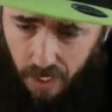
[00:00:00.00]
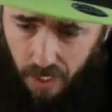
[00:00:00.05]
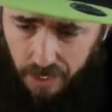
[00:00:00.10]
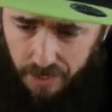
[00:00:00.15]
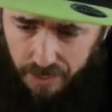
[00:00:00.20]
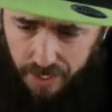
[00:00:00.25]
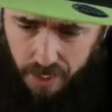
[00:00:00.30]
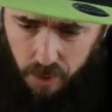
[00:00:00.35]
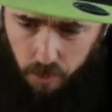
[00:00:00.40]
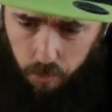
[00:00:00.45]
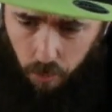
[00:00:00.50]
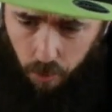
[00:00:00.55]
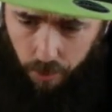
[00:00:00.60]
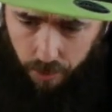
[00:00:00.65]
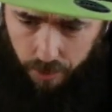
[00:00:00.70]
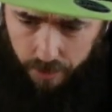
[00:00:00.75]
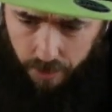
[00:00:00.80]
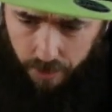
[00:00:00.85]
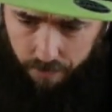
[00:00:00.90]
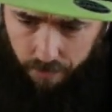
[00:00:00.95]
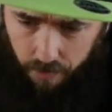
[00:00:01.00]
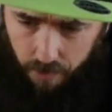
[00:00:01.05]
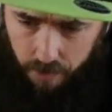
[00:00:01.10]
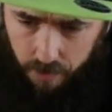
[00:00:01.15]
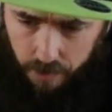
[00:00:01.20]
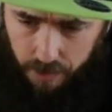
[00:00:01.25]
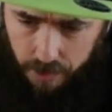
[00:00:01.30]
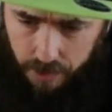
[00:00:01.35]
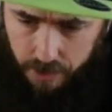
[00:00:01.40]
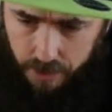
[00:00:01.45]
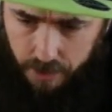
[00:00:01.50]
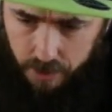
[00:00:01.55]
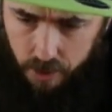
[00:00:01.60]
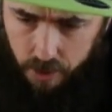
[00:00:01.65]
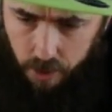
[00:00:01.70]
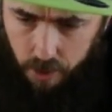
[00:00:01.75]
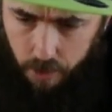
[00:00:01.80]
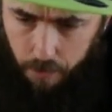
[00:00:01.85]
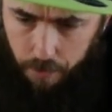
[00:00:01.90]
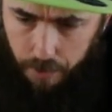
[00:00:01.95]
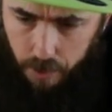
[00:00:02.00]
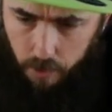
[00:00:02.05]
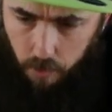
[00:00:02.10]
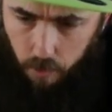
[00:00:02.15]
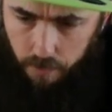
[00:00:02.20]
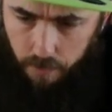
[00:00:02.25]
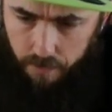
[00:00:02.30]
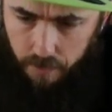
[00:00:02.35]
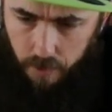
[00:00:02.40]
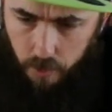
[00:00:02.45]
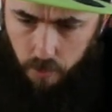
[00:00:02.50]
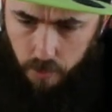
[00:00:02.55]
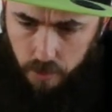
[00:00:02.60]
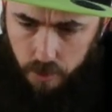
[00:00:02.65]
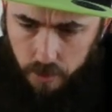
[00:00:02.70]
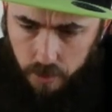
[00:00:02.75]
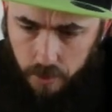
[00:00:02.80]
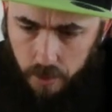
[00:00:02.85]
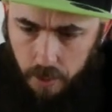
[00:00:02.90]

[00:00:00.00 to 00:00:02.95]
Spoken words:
And this one definitely needs to compete with those.